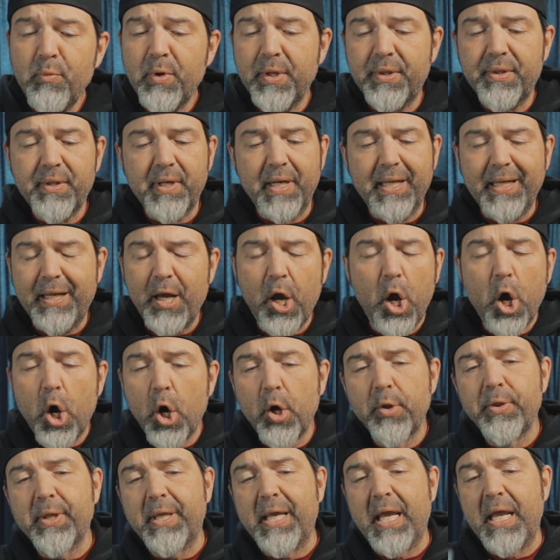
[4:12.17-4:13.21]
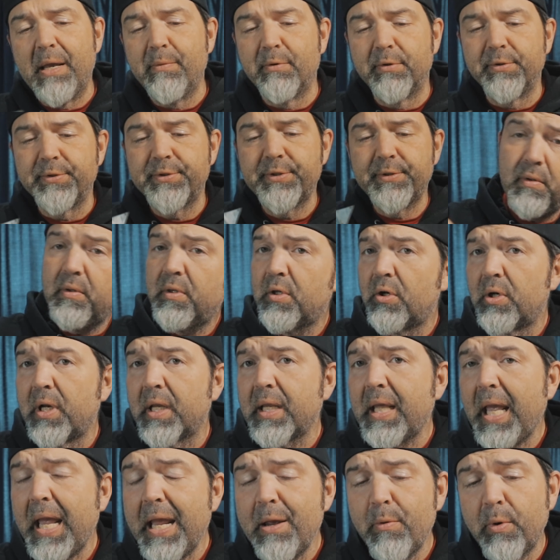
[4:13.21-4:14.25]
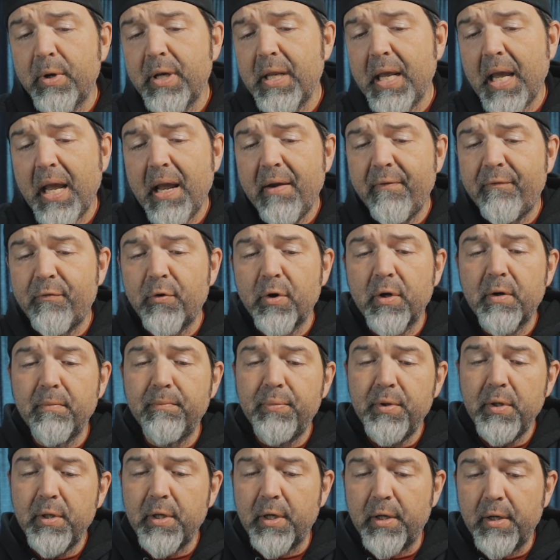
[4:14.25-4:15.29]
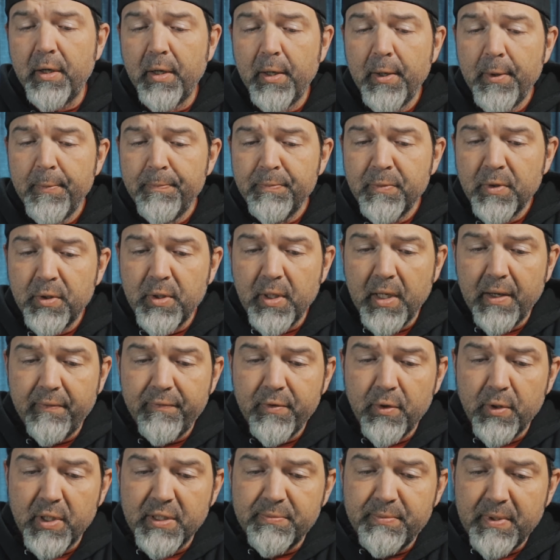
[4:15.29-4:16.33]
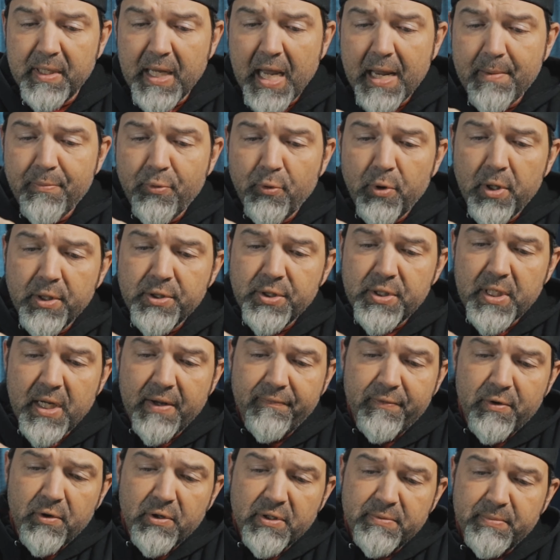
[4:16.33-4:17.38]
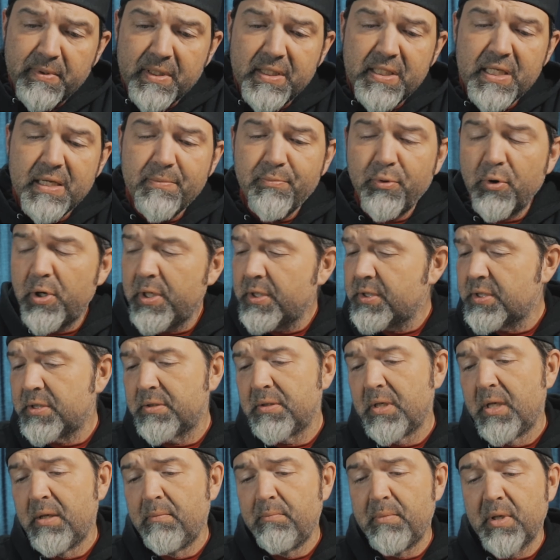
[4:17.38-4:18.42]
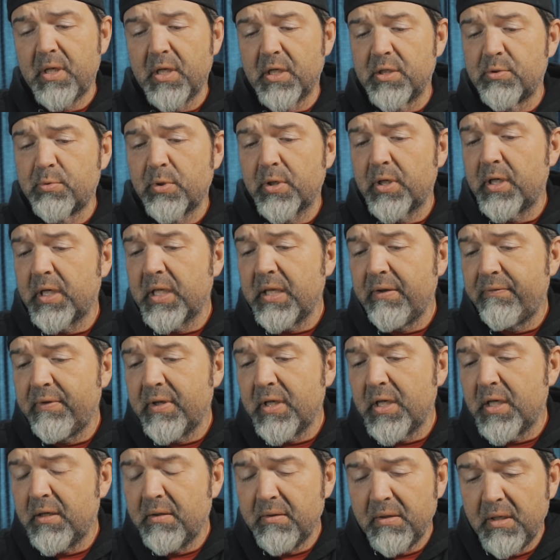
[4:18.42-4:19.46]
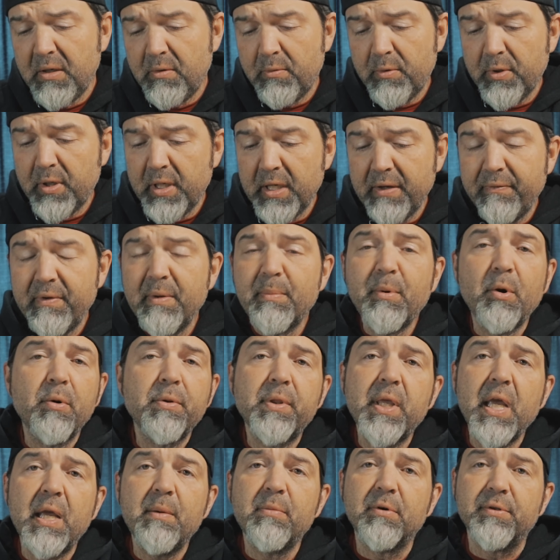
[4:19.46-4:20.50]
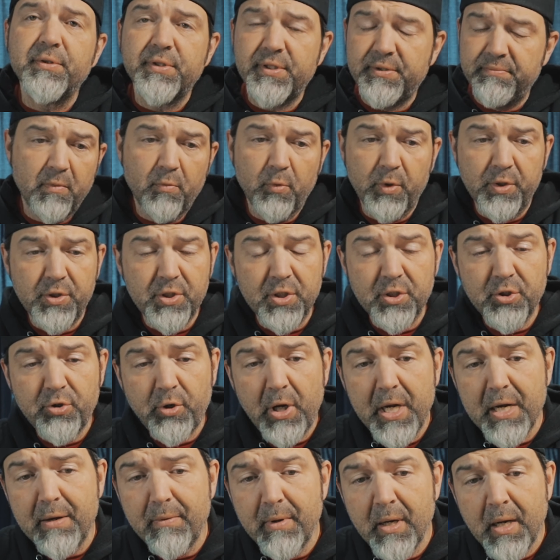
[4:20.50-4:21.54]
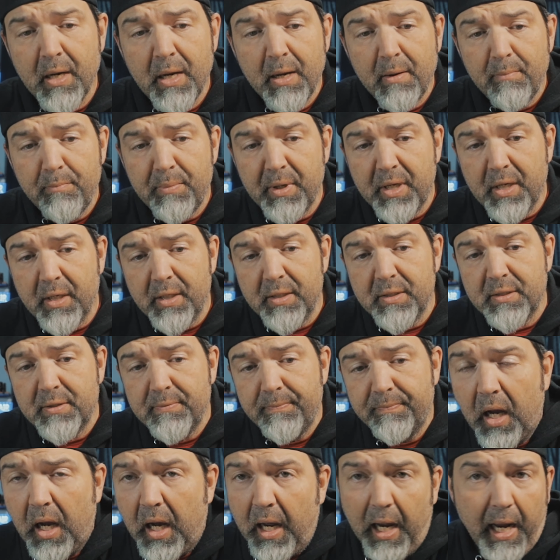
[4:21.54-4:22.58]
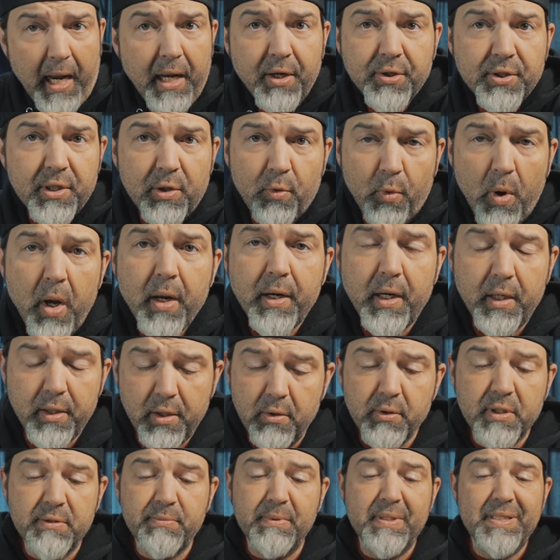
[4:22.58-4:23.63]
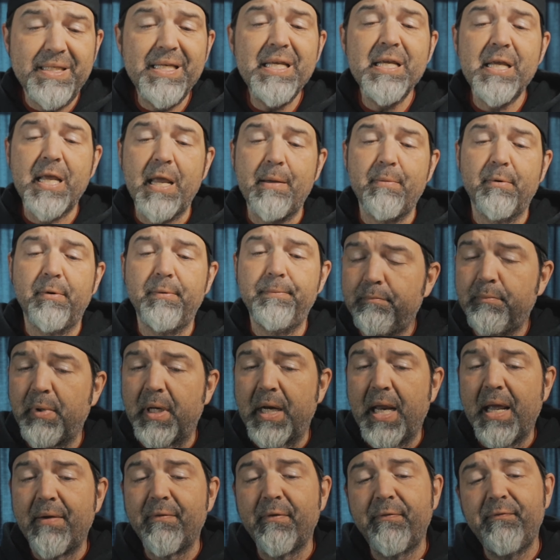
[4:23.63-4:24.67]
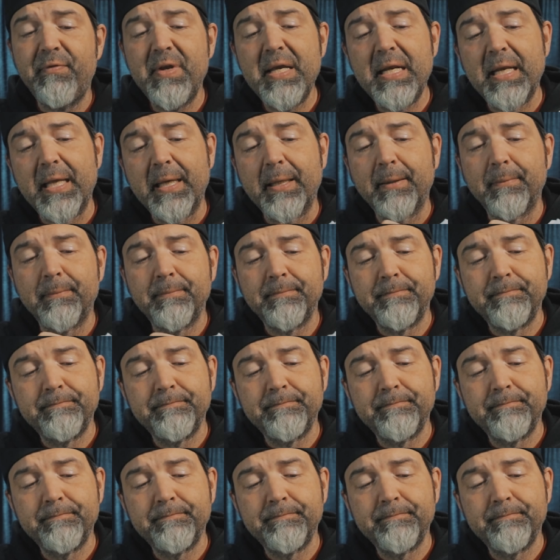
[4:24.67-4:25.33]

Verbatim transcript: with like all the cables. They're like, hey, what do you have for a computer? Do you have USB A ports? Do you have USB C ports? Because we're gonna give you both cables, which is great, because I actually want a USB C cable, but I have a feeling